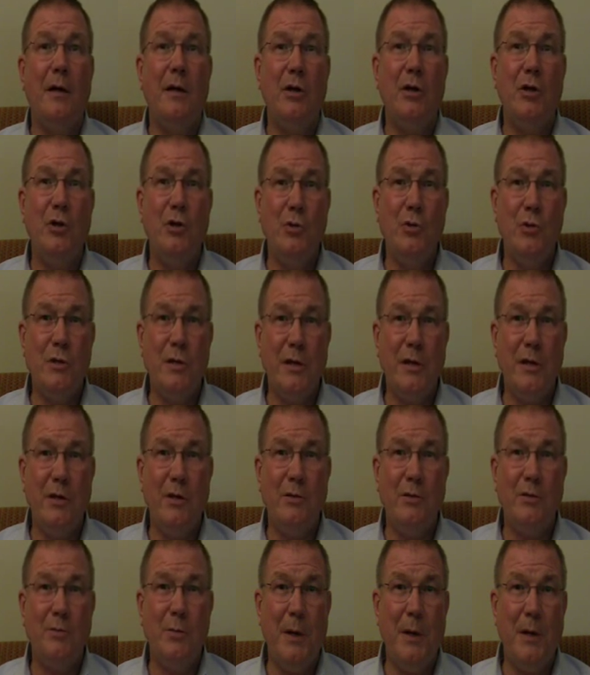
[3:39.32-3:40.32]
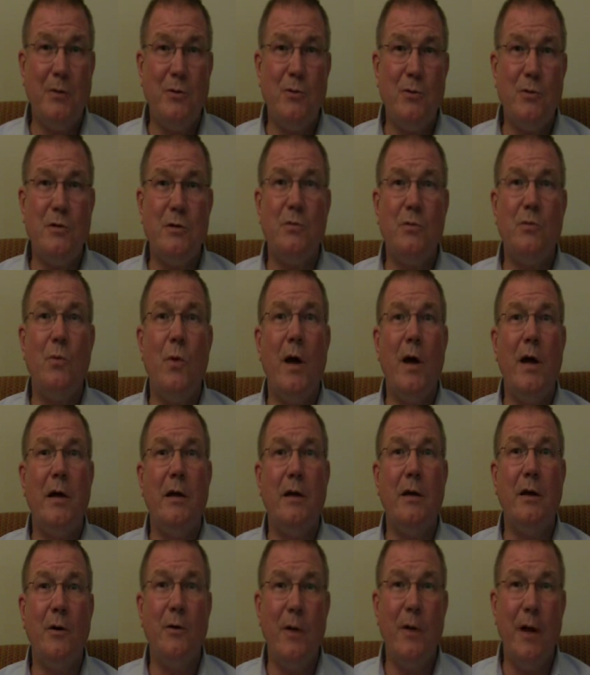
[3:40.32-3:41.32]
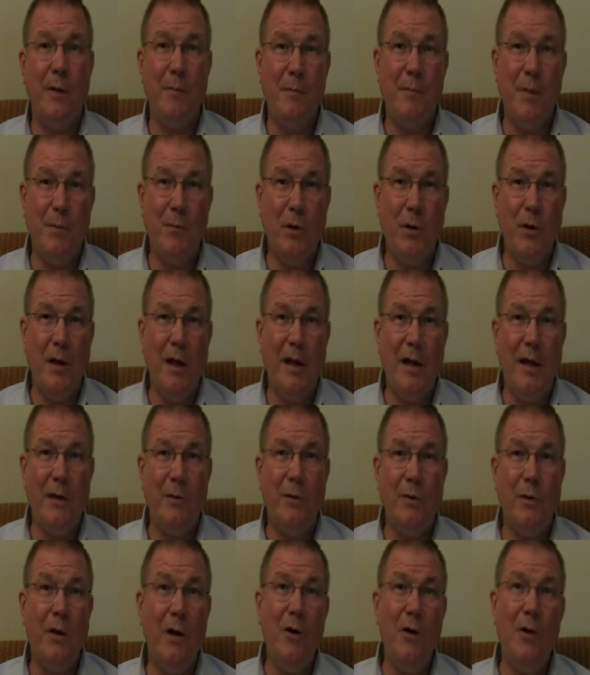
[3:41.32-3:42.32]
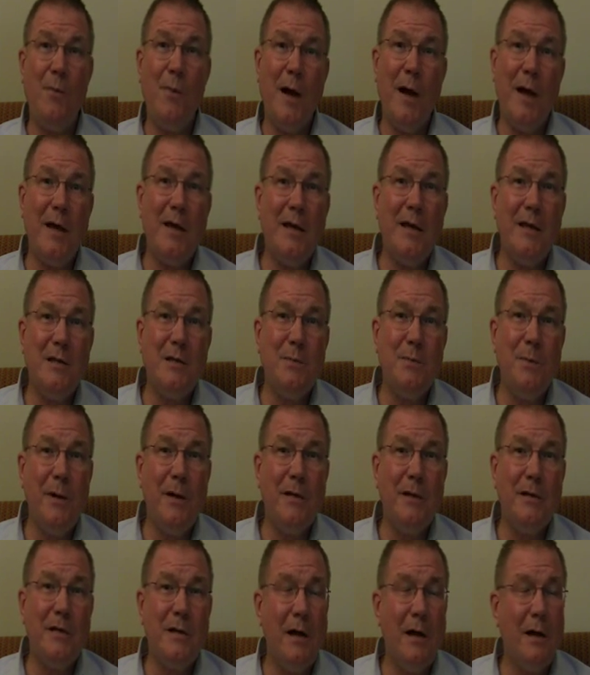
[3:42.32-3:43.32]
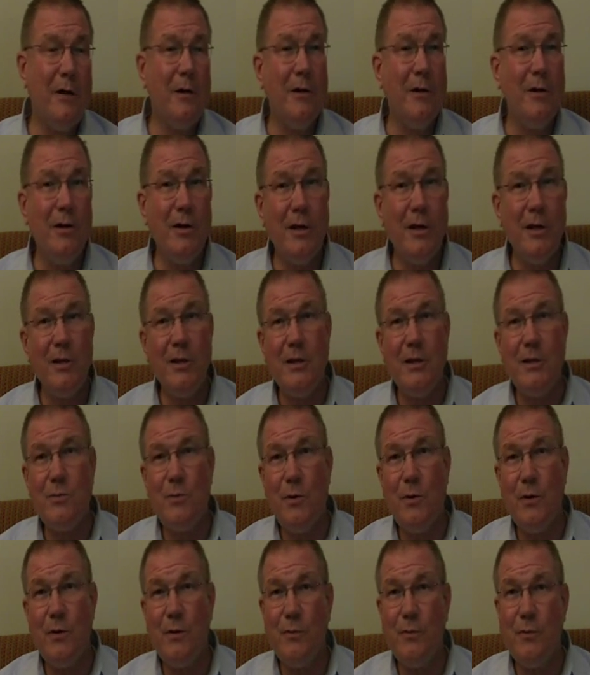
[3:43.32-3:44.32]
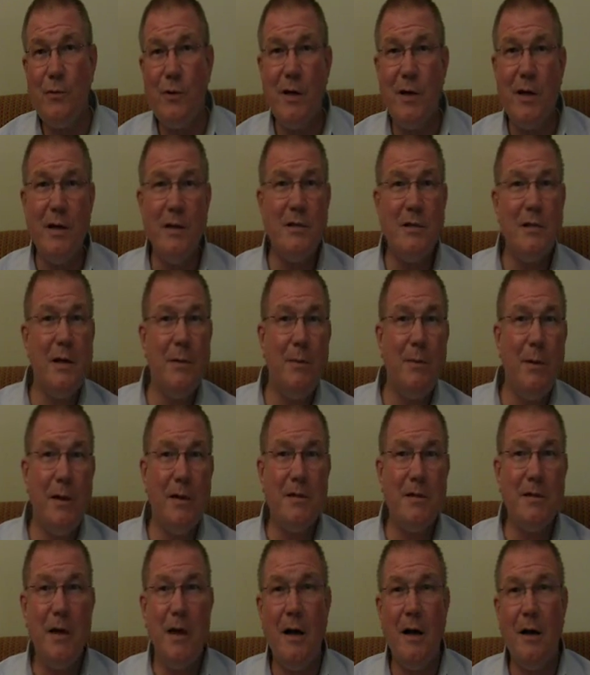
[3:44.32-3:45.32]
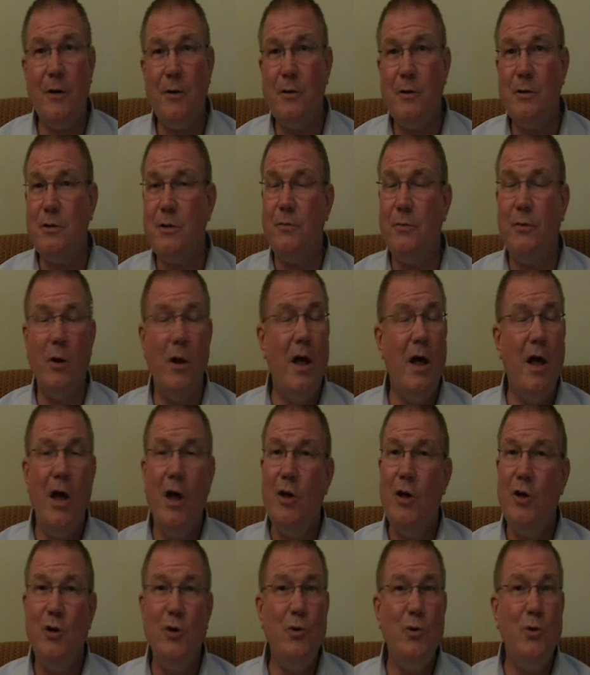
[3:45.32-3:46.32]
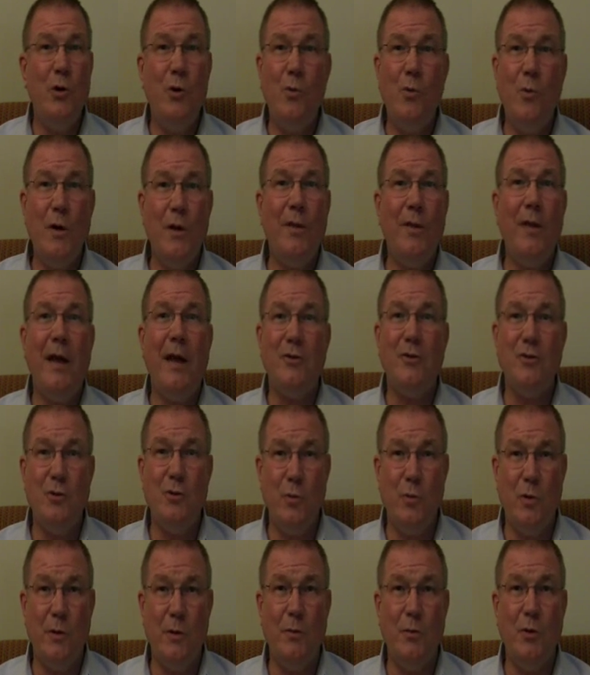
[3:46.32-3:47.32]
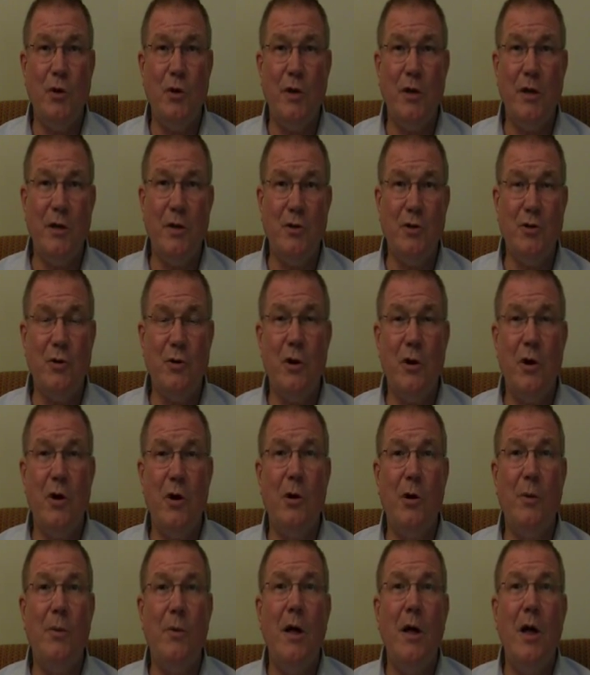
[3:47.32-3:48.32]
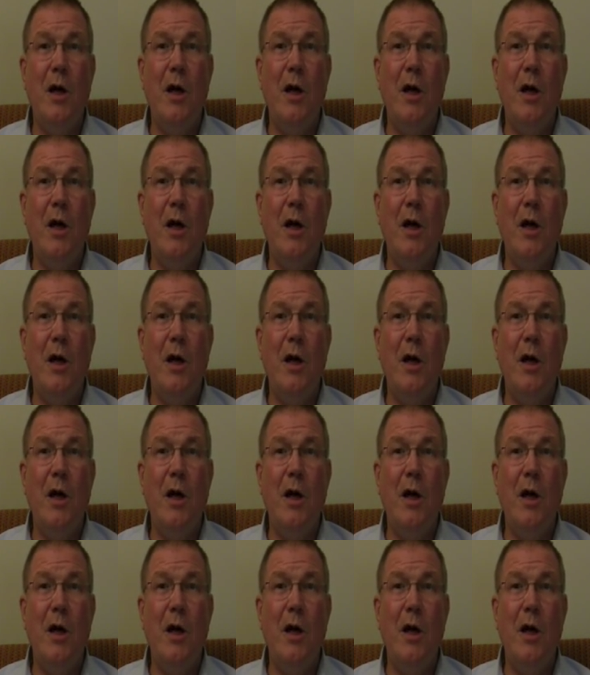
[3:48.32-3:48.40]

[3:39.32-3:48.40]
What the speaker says: using those pictures as a way to go down memory lane with, oh, my kids play soccer, look at these wonderful kids, they play soccer, and so forth. You don't want that. You want them looking at your home.